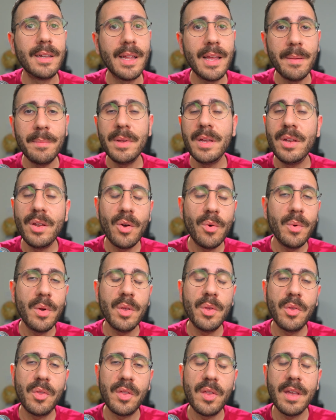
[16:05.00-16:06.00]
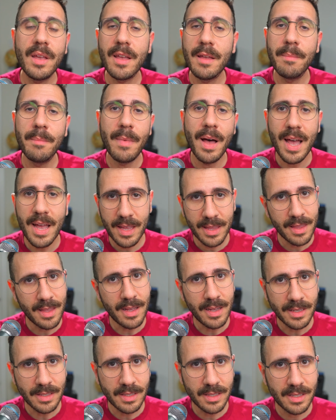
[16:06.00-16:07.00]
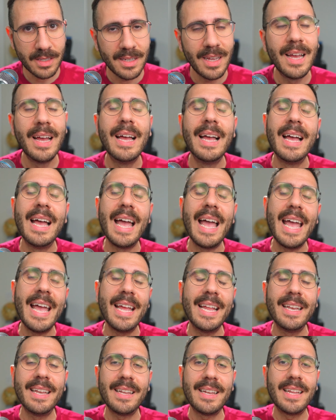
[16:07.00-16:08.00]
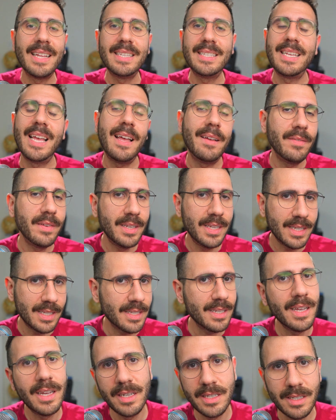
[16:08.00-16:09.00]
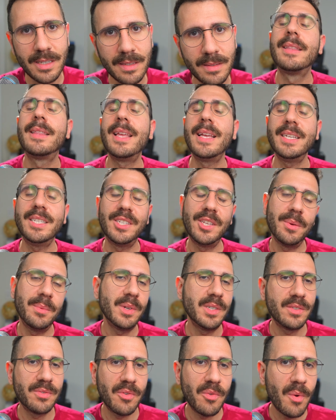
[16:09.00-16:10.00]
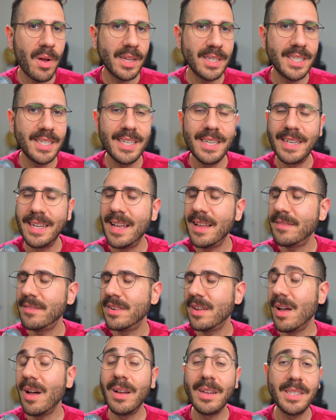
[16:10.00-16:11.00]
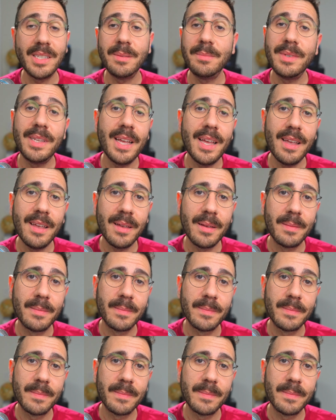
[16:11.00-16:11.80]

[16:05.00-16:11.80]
Let me know what you think of my thoughts, and let's have a discussion. Thanks so much for watching, and have an awesome day.